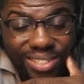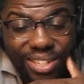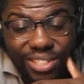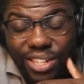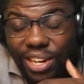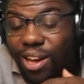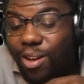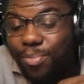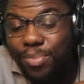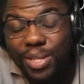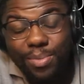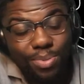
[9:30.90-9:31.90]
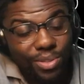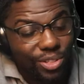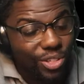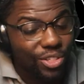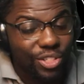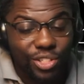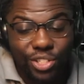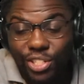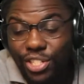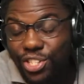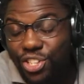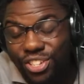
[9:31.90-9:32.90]
Because a lot of people just.
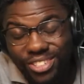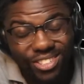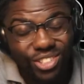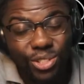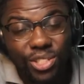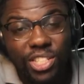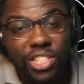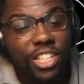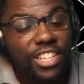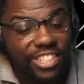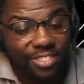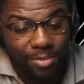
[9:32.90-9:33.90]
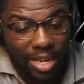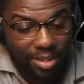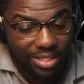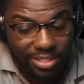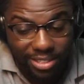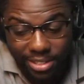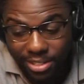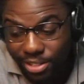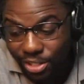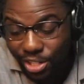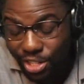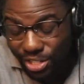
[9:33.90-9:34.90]
Yeah yeah. Man, just yeet, my G.
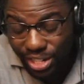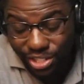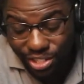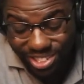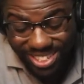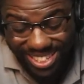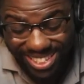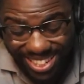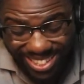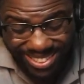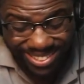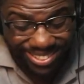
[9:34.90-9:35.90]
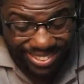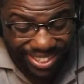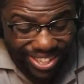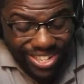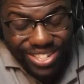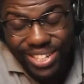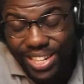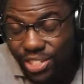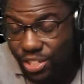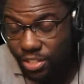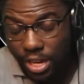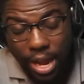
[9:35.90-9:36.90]
They just yeet. They
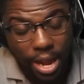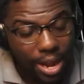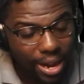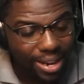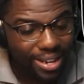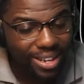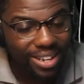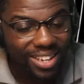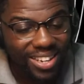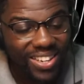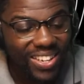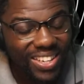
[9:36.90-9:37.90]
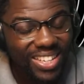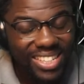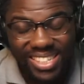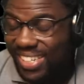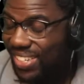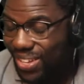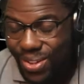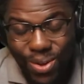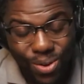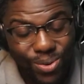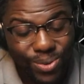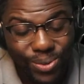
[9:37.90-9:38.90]
just ah,
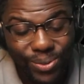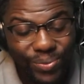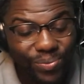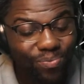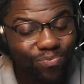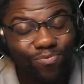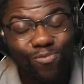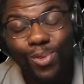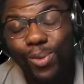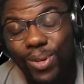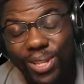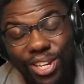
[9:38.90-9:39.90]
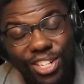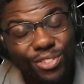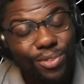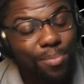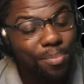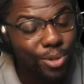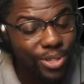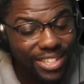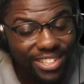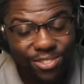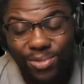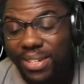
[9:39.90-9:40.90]
yo. Whether it's from
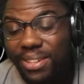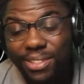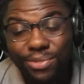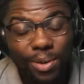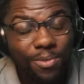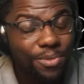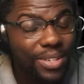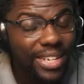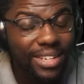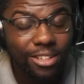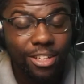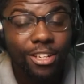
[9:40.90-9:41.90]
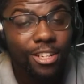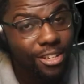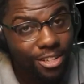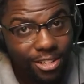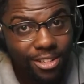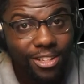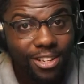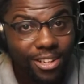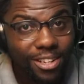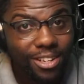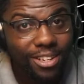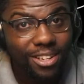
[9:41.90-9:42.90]
bullying, whether it's from freaking
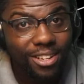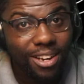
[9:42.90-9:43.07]
yeah,